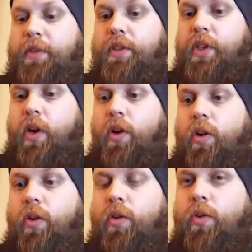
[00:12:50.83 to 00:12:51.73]

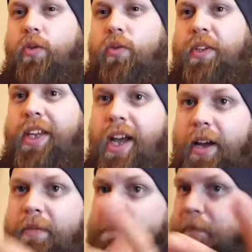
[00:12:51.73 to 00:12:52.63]
So
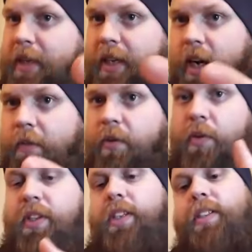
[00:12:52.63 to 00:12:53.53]
yeah, be careful
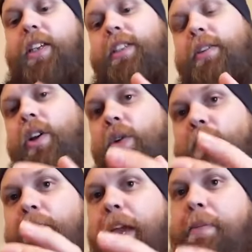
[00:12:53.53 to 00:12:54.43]
with these things, you know,
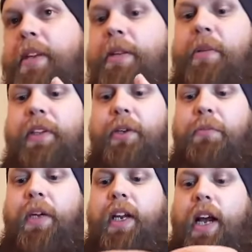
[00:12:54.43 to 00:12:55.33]
baby them a little
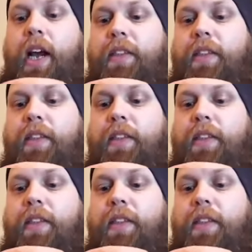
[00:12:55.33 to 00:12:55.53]
bit.